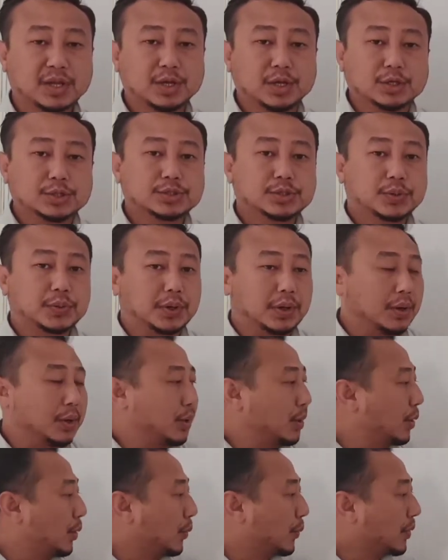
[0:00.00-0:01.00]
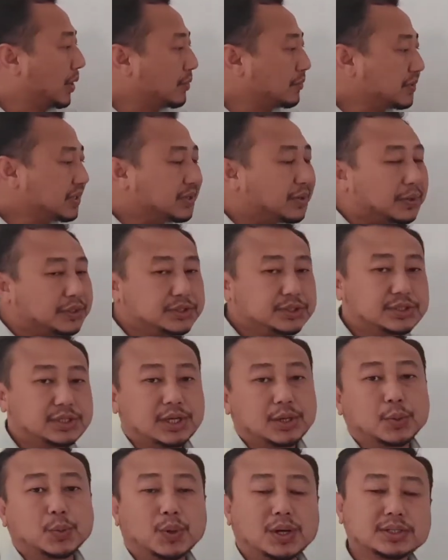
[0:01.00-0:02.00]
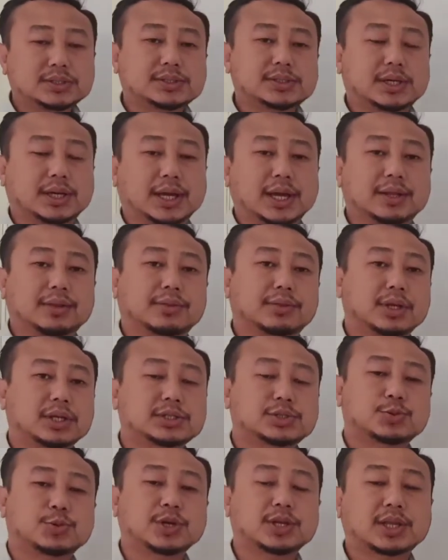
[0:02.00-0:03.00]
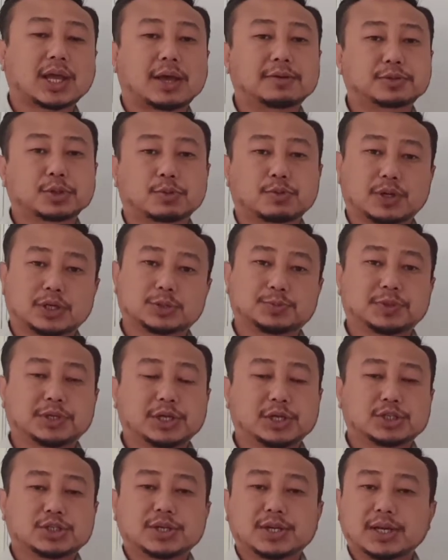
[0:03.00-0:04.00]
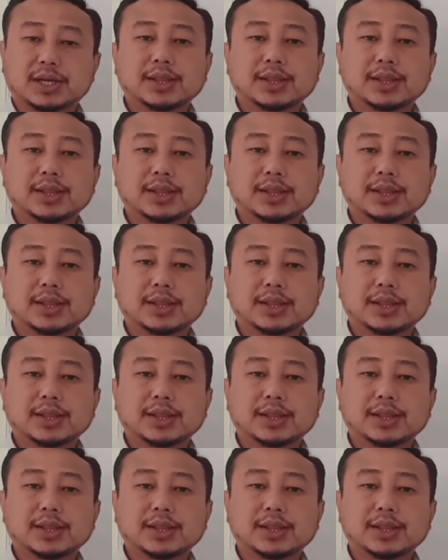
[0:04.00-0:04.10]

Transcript: So when we see once again these three types of respiration,